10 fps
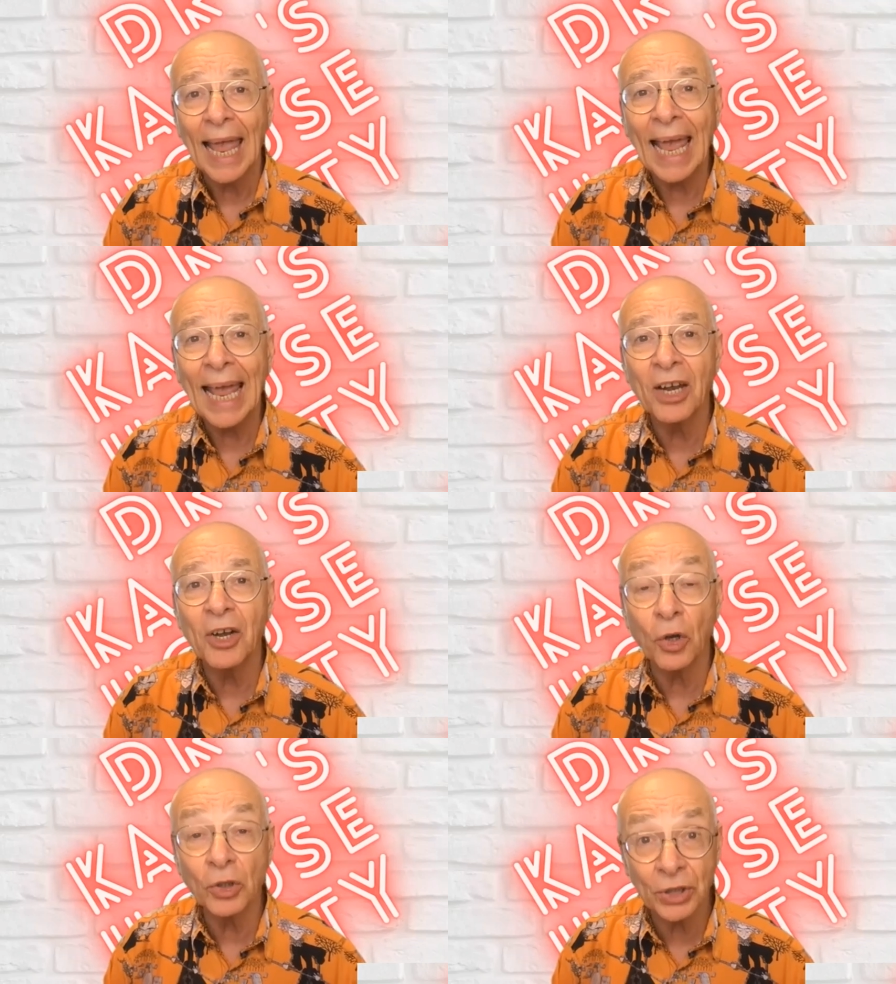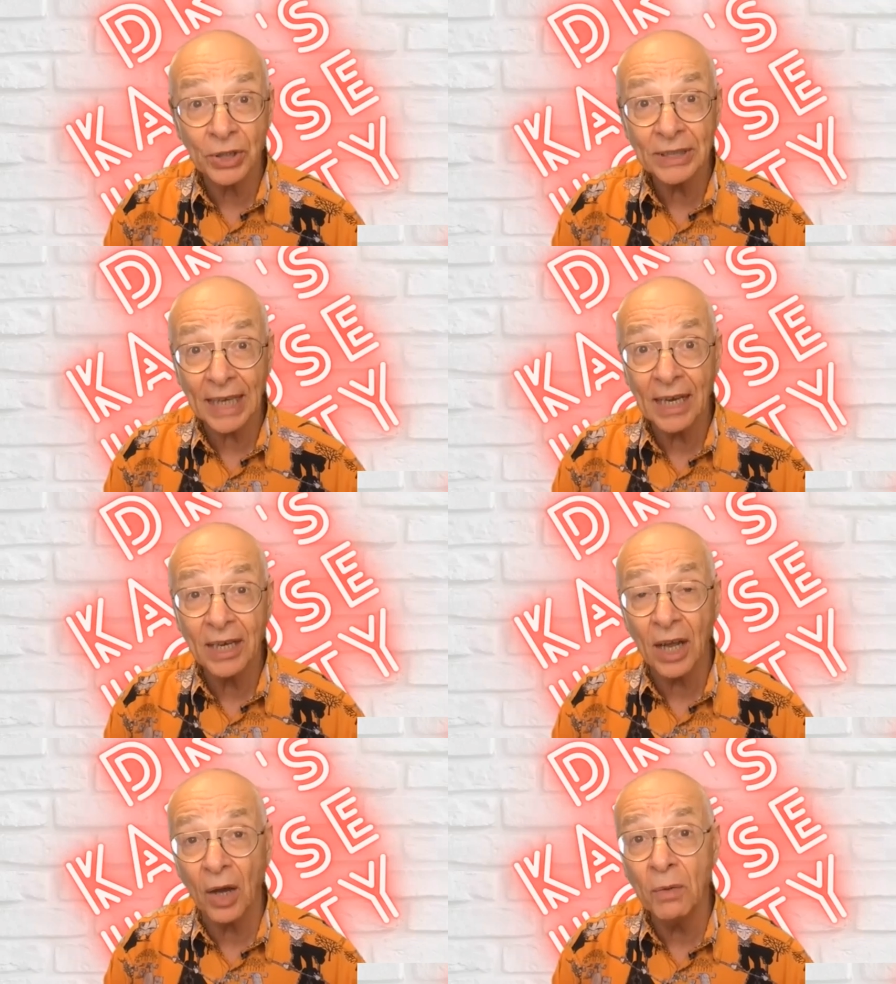endogenous,
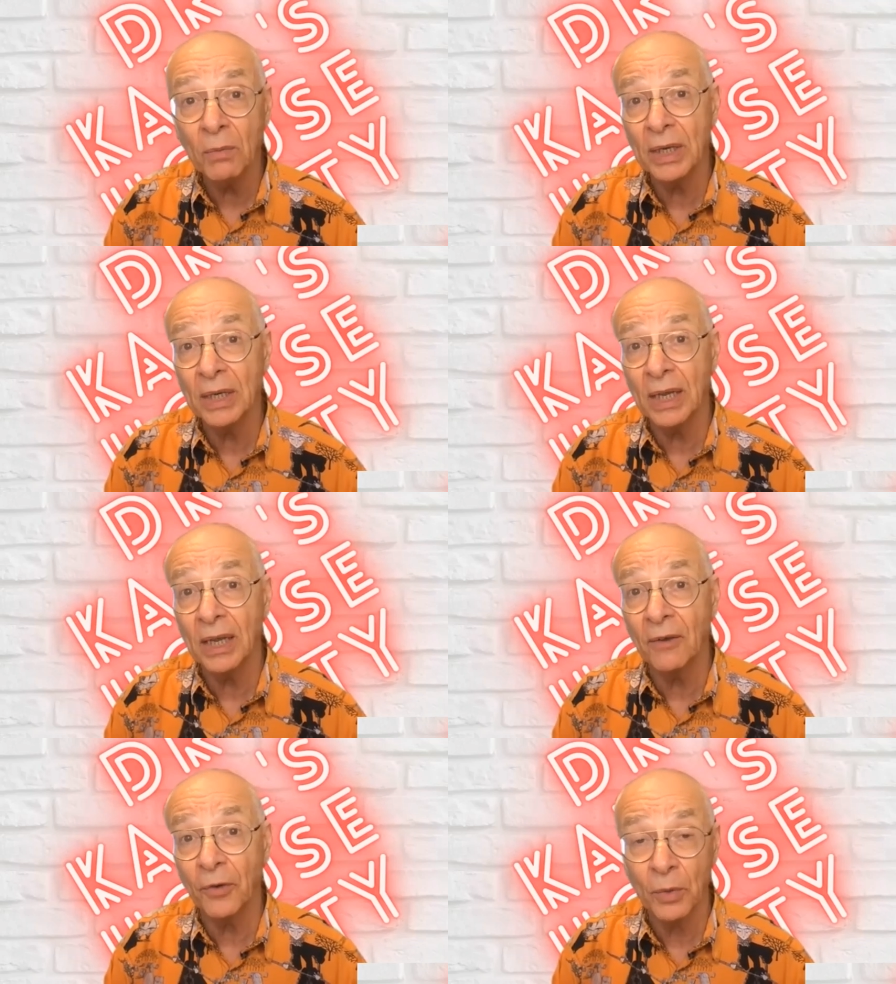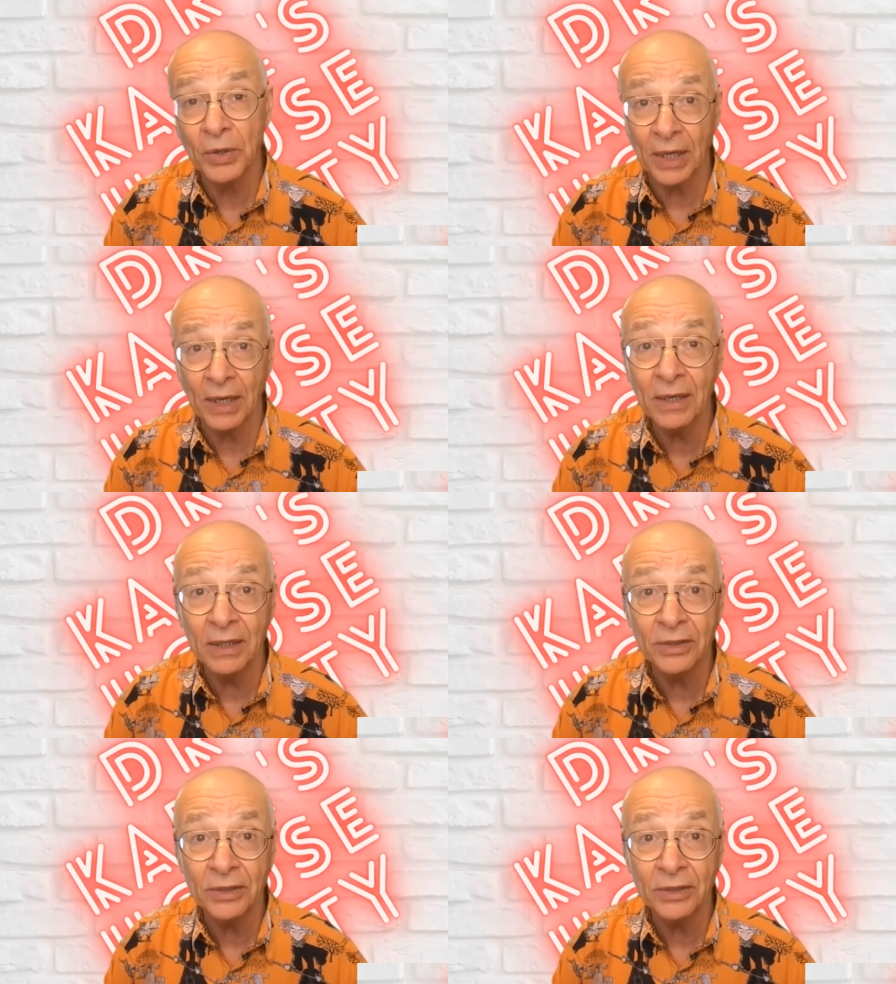endo meaning from within,